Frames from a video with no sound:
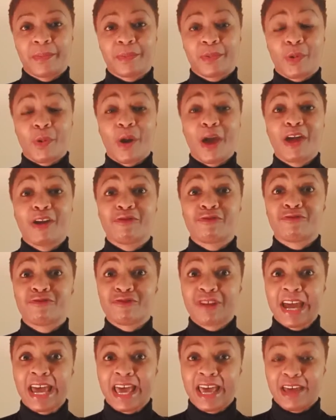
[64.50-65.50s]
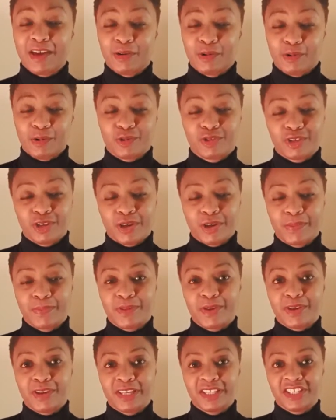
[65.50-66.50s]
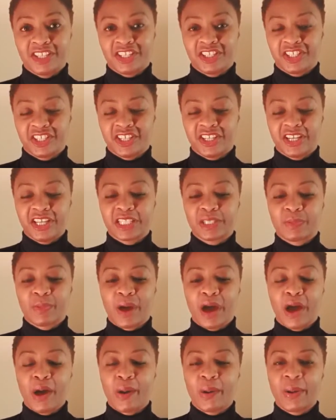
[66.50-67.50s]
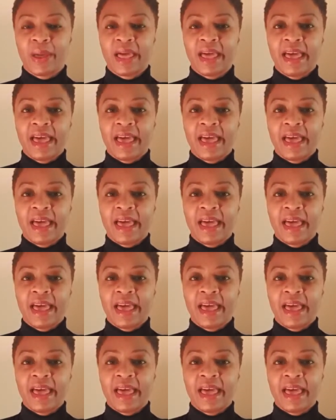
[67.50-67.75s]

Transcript: quite a rare autoimmune condition as well.